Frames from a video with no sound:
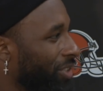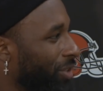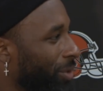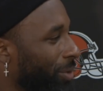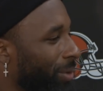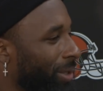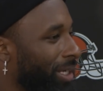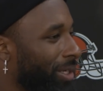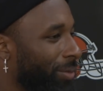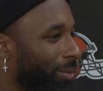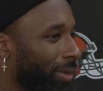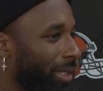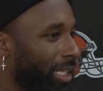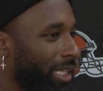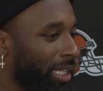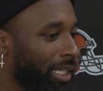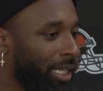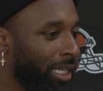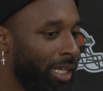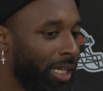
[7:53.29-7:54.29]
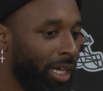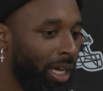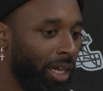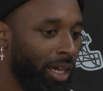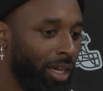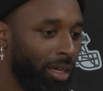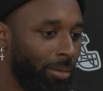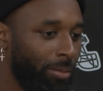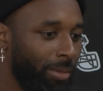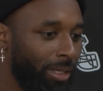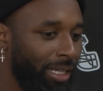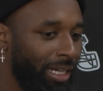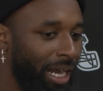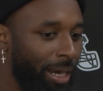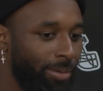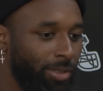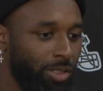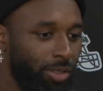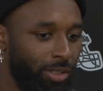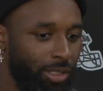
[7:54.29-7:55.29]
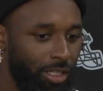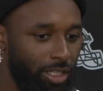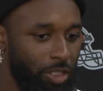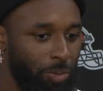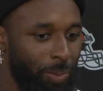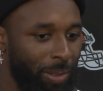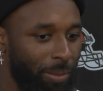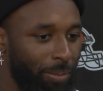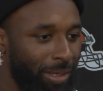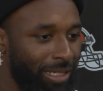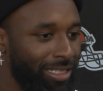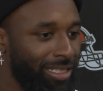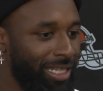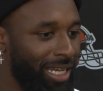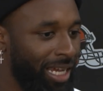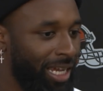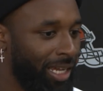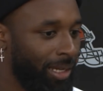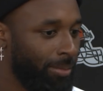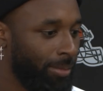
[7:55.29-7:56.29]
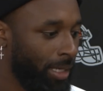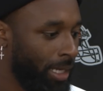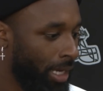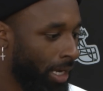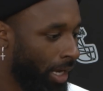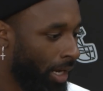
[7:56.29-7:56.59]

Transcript: So we didn't really get an opportunity to spend much time